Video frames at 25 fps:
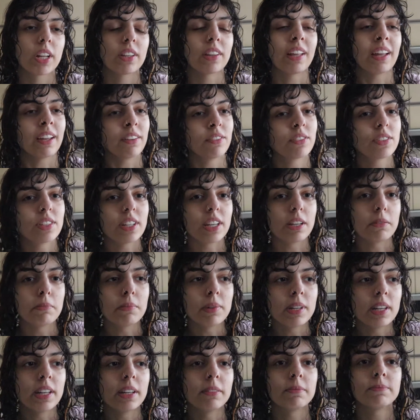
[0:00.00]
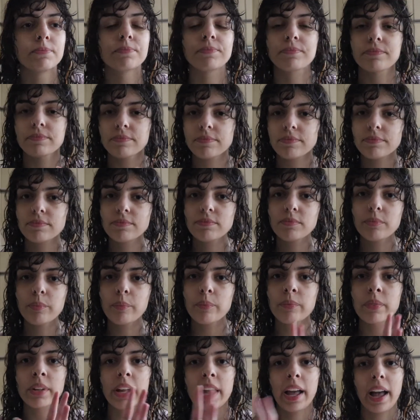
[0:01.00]
they've seen me
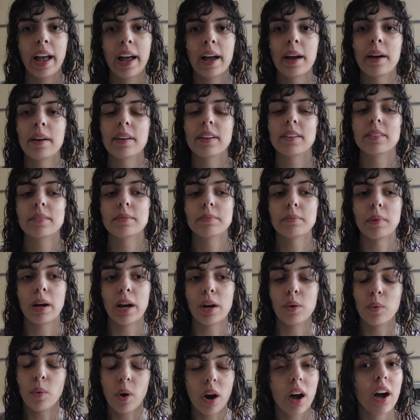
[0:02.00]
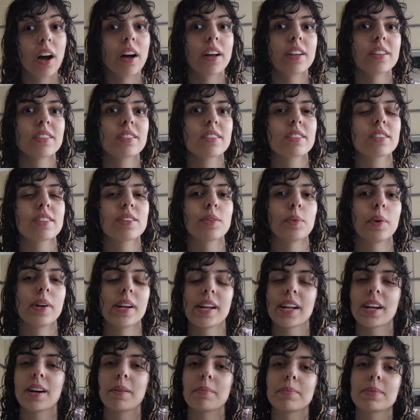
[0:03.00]
at my worst when
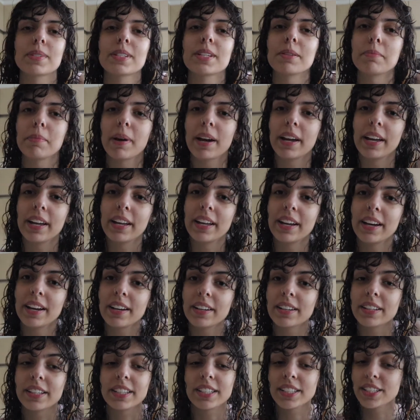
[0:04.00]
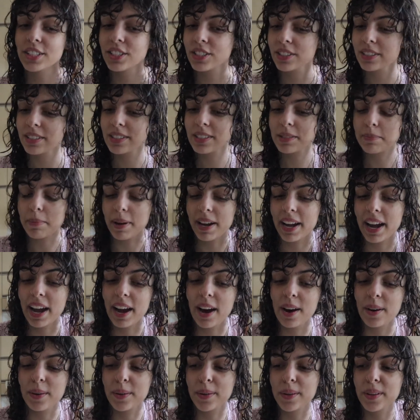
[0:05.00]
it comes to my conditions, my
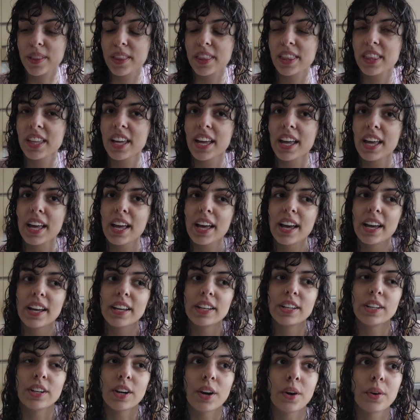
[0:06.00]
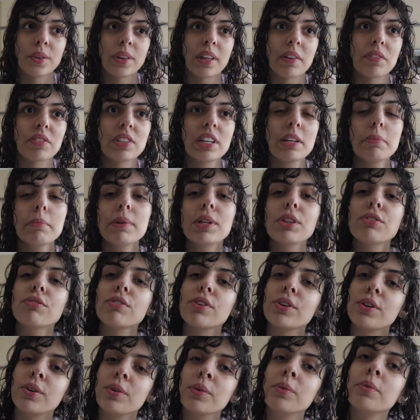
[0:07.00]
health. You know, they've seen me
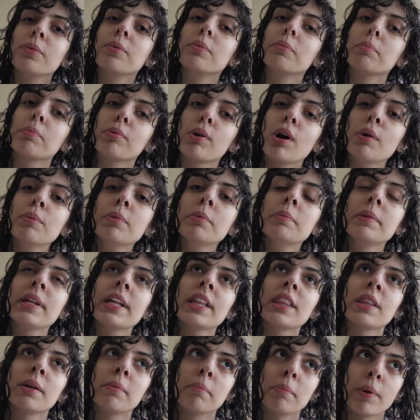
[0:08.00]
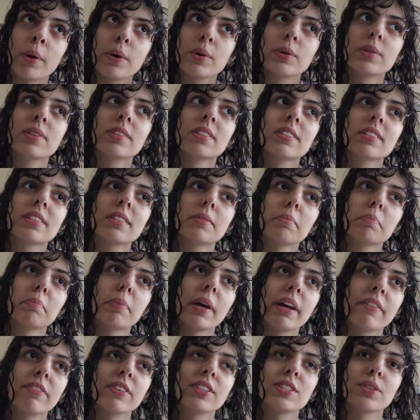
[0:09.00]
through probably the most
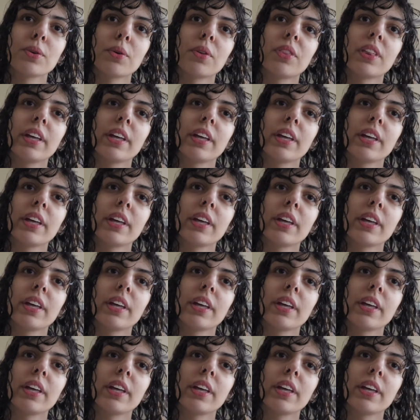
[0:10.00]
pivotal